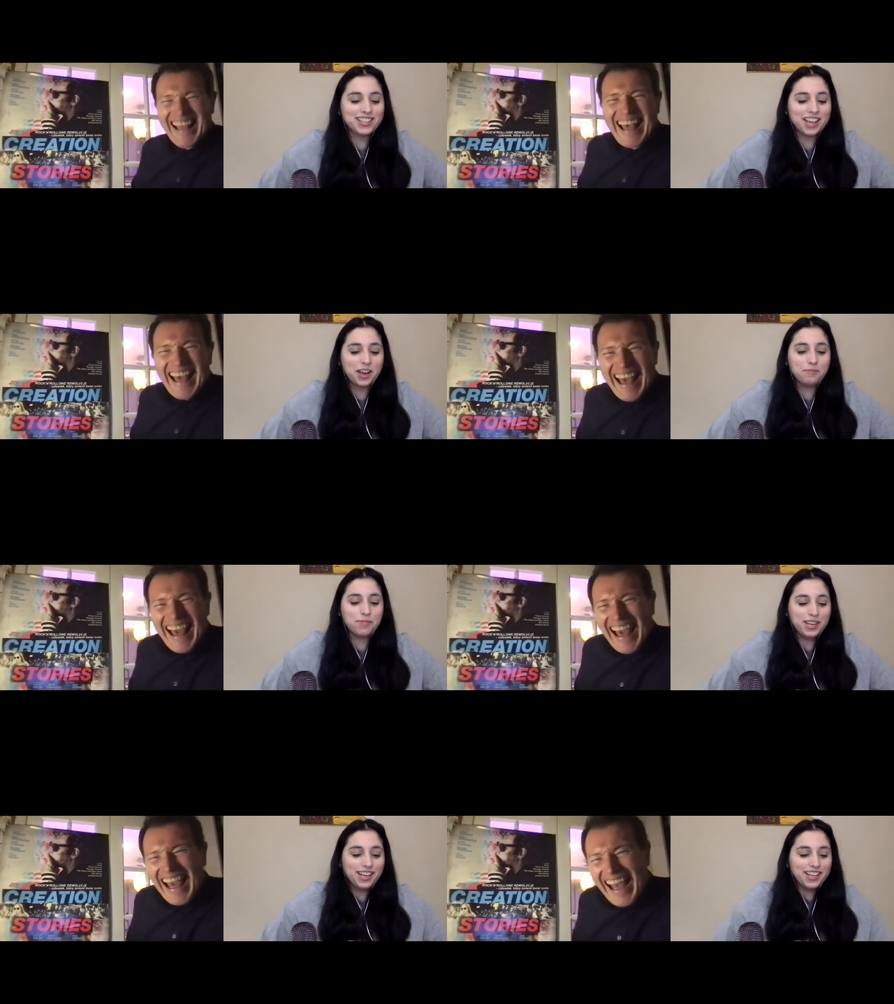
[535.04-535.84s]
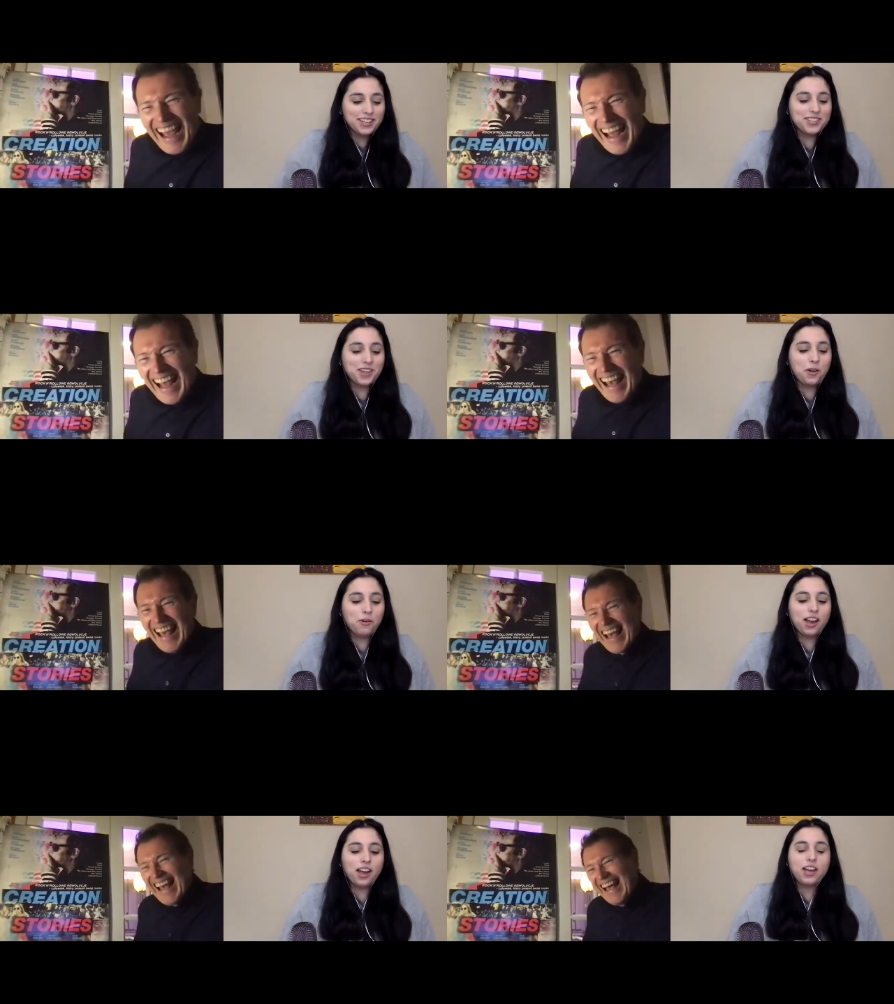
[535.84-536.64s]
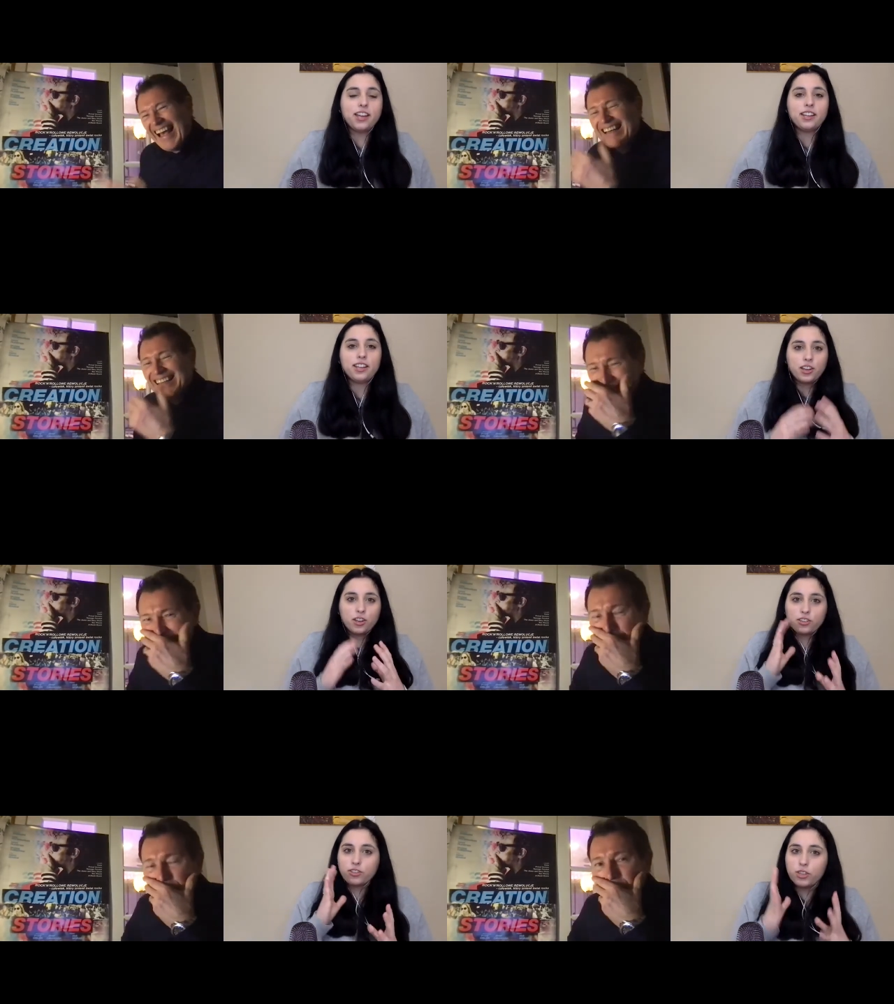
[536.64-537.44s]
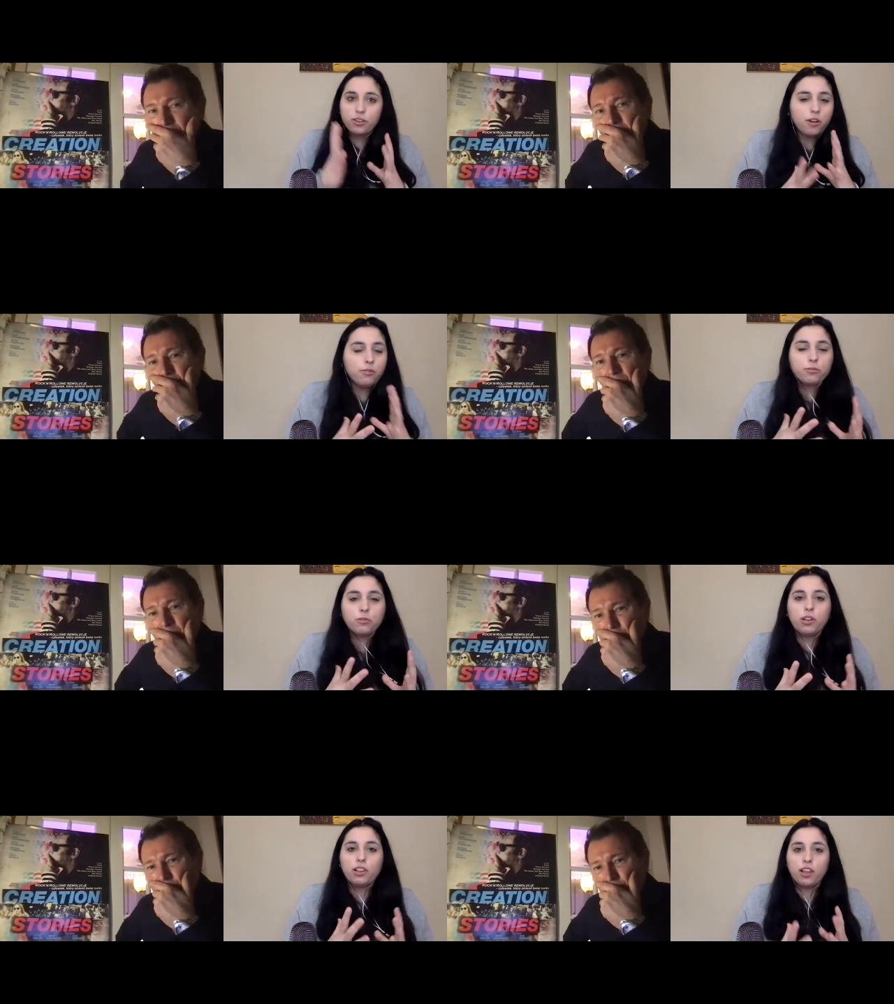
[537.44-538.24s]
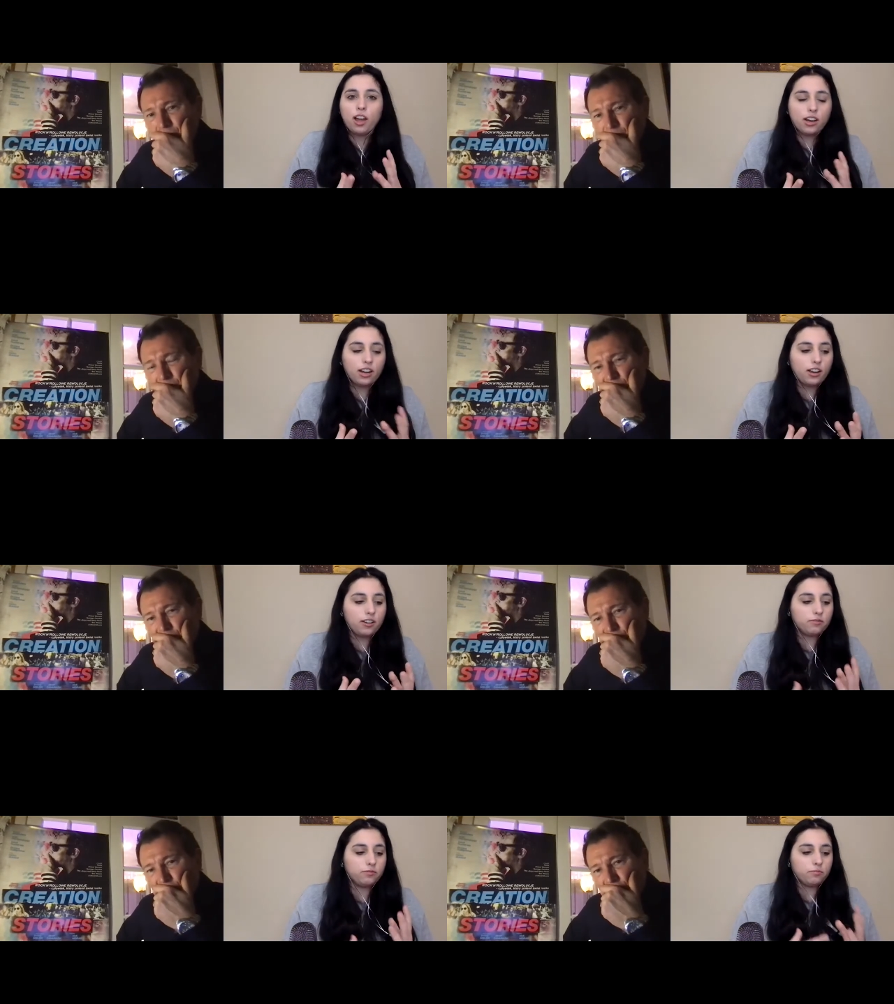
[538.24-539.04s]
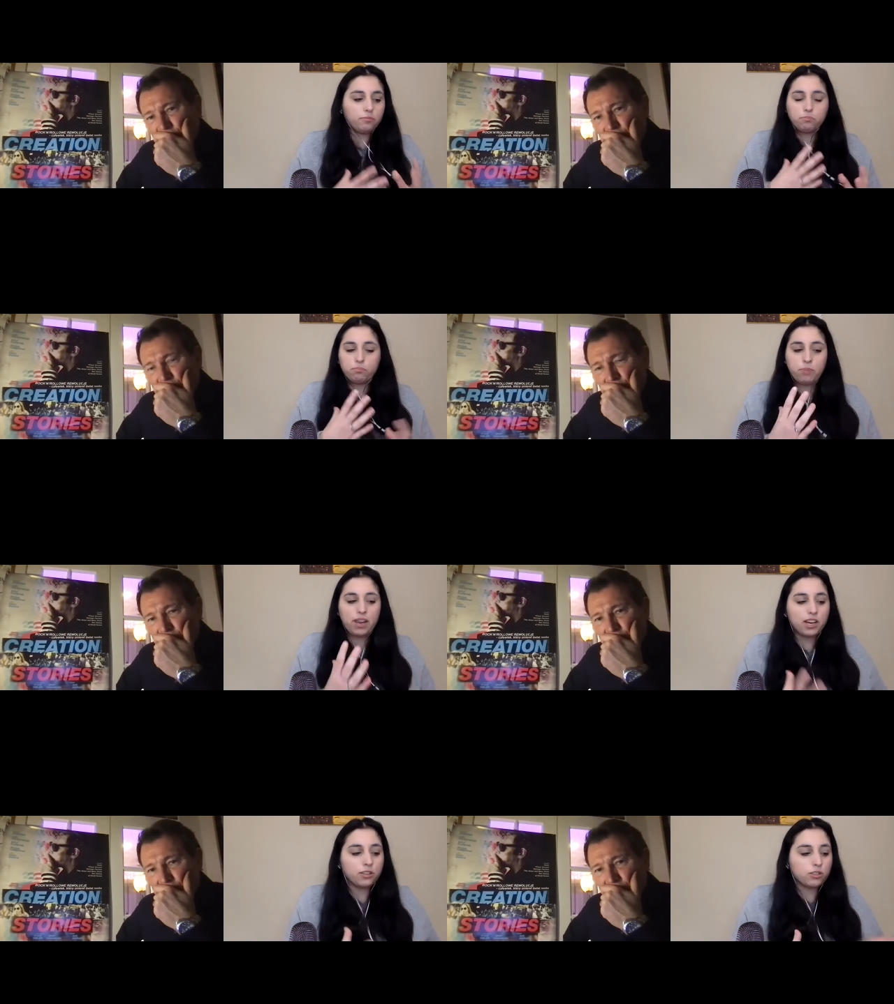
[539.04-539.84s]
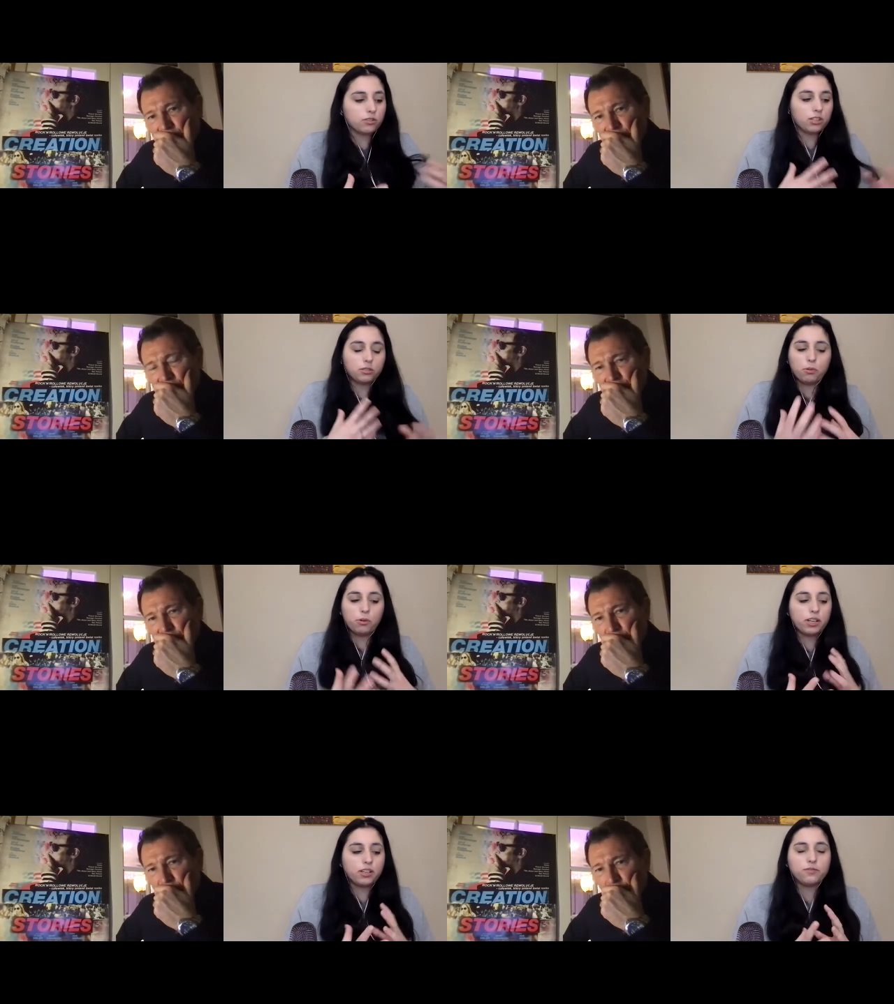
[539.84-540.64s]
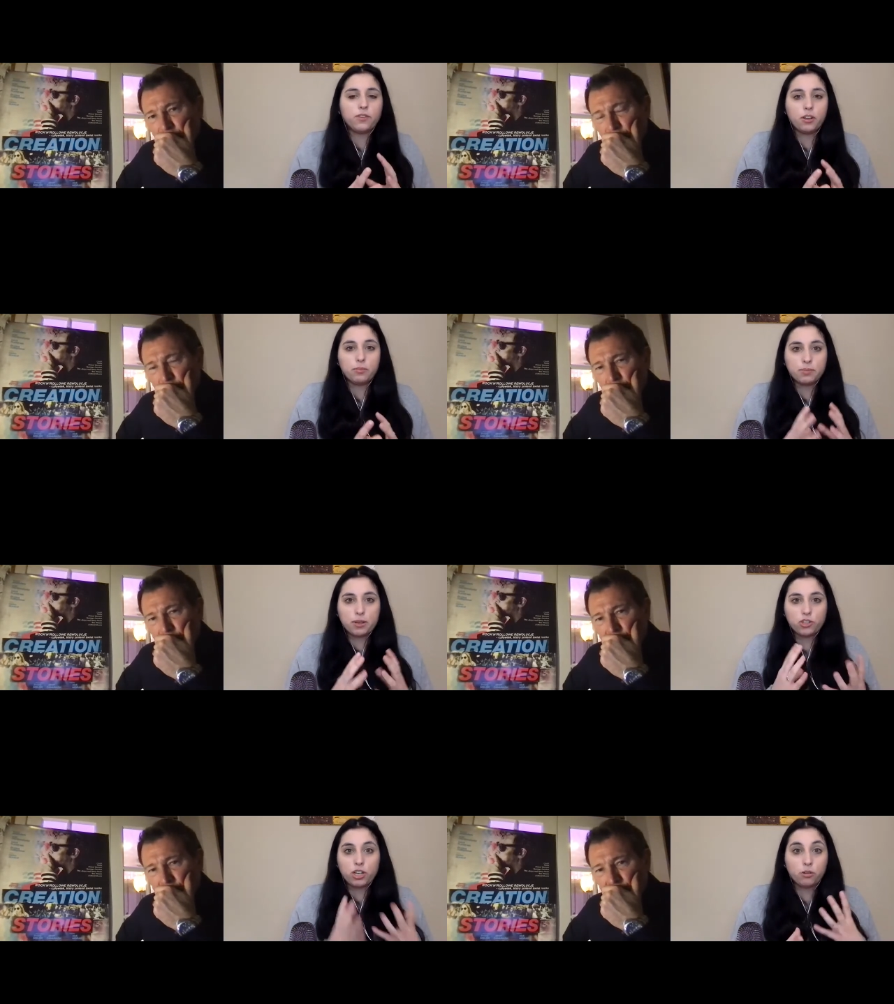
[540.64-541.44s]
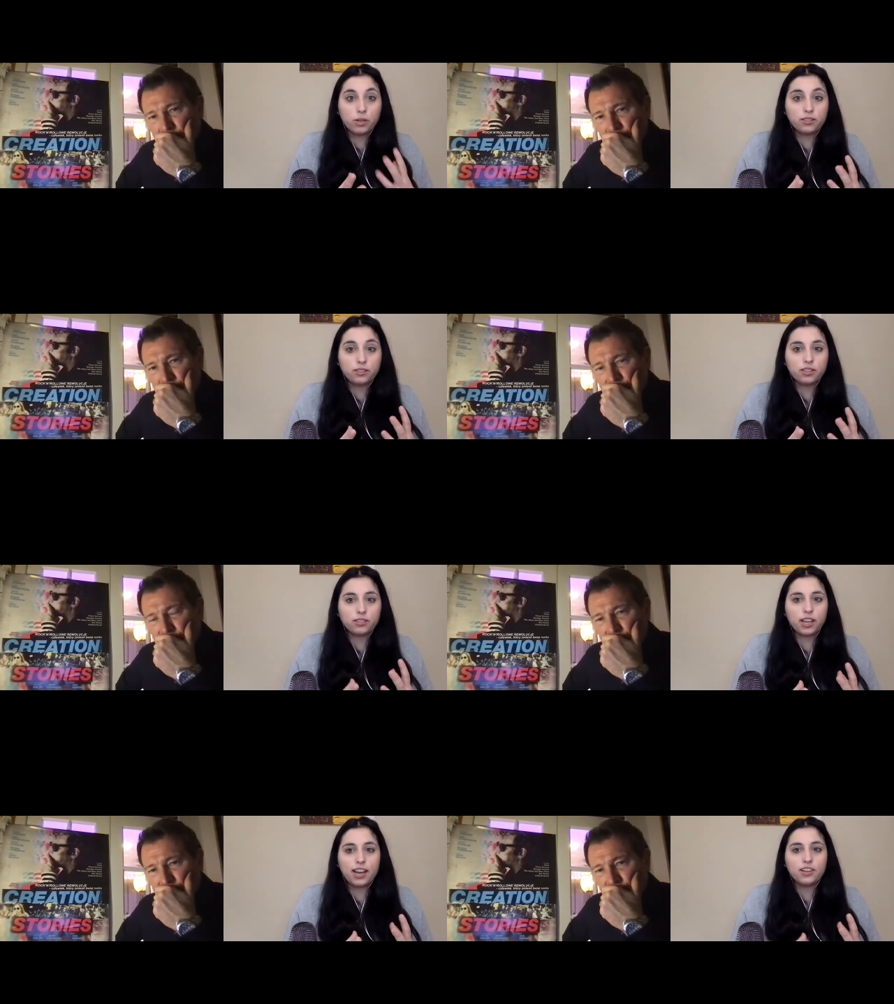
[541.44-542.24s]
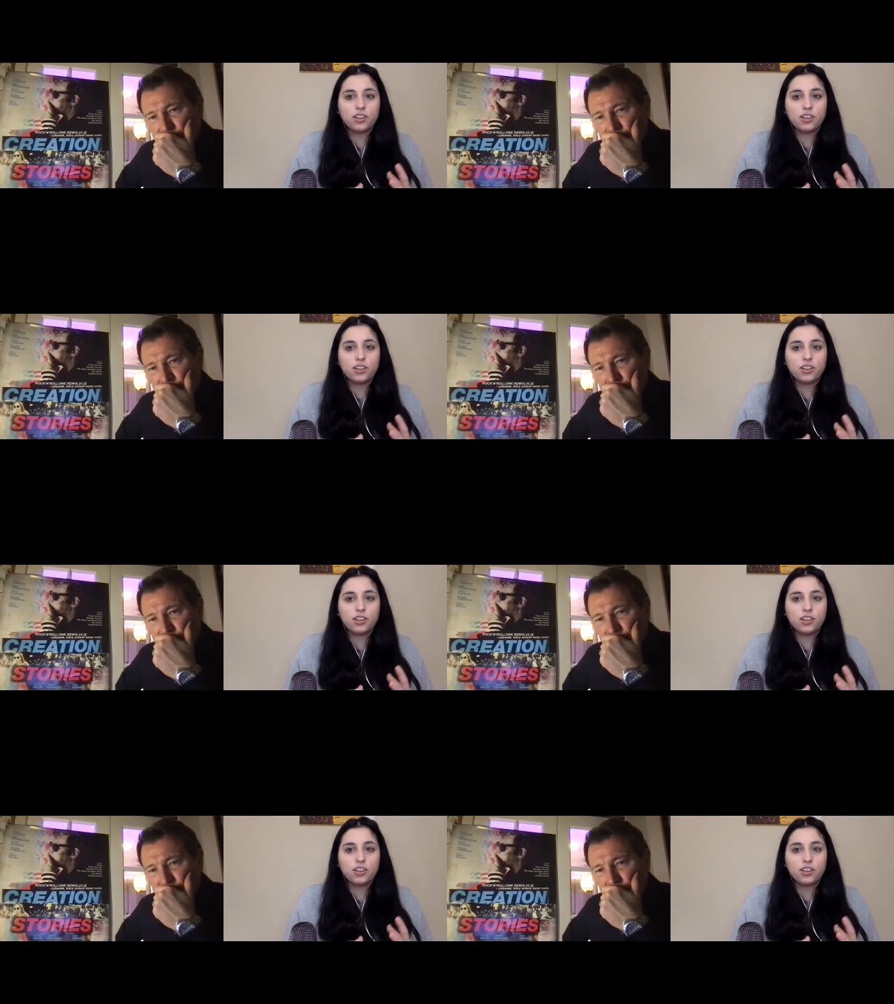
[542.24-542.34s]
Speaker 1: um, so uh, you go through a lot of Fans exploring this film, especially Oasis. And